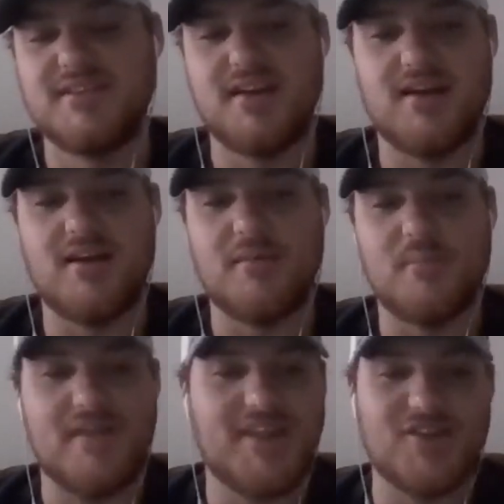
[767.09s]

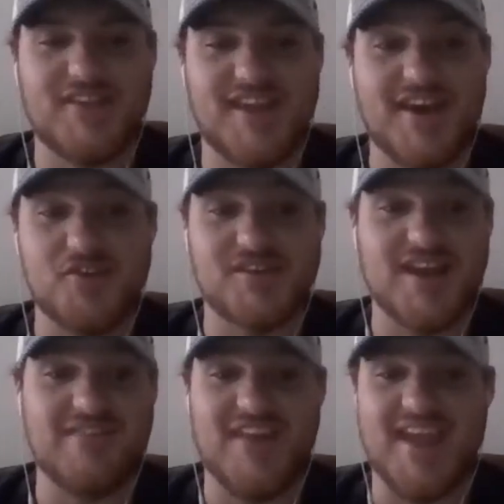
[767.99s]
And then on the other
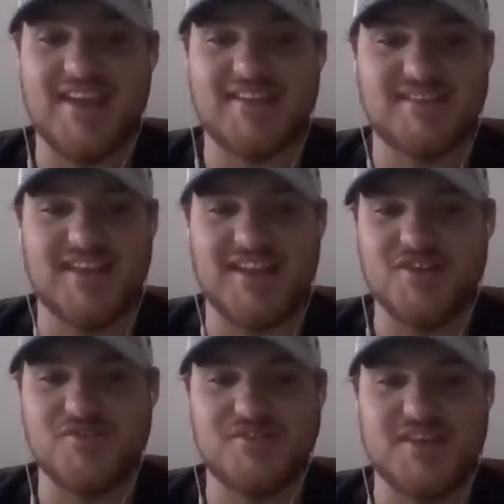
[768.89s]
side, Vegas, like
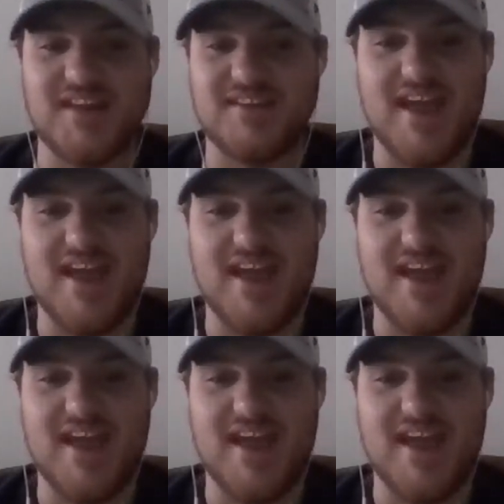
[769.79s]
you said,